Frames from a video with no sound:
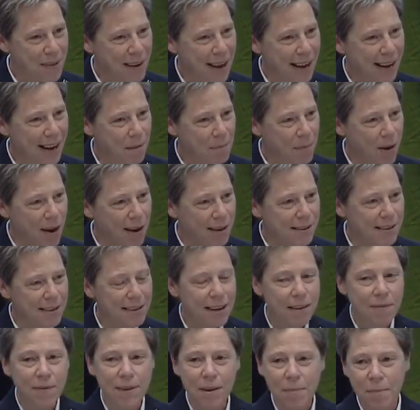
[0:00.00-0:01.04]
I got
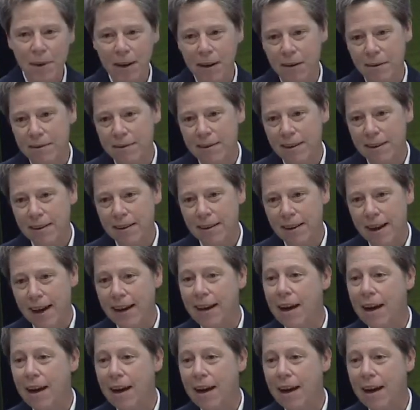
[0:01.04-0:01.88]
positive emails. I